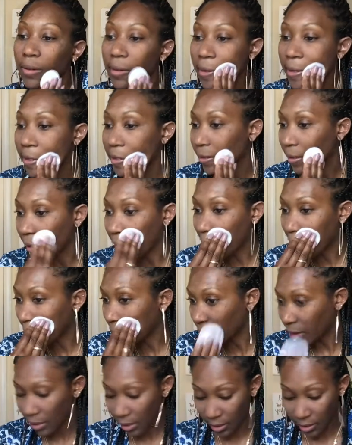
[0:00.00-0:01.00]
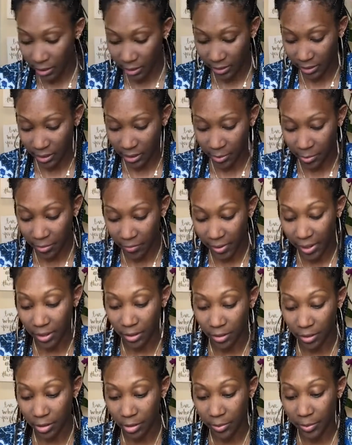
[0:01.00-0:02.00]
and lightly, it's going to provide a
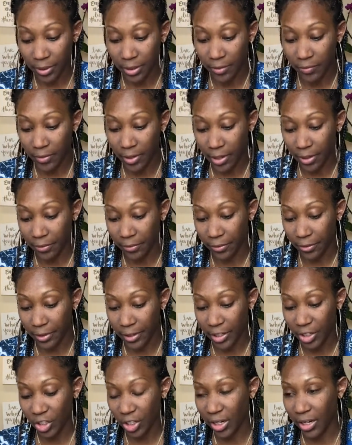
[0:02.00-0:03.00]
little bit of coverage